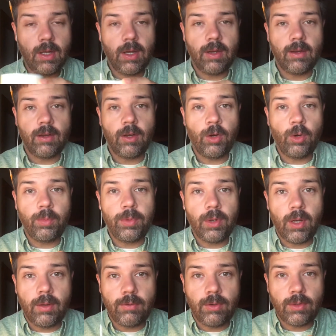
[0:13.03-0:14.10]
I hope you
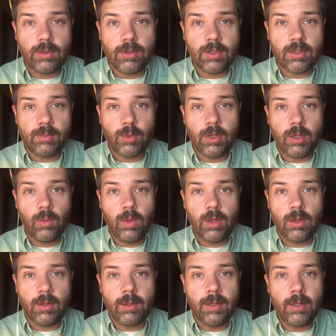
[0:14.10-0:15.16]
have yours this morning. We
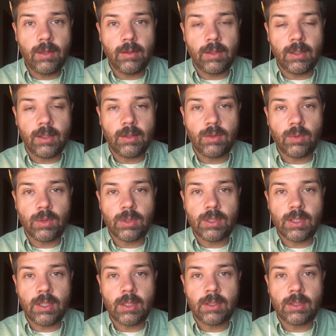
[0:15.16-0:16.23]
are nearly towards
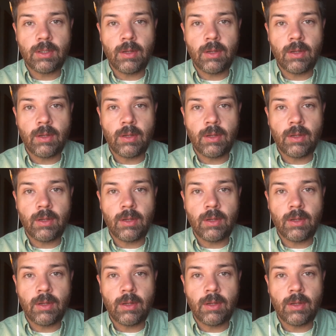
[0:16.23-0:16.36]
the end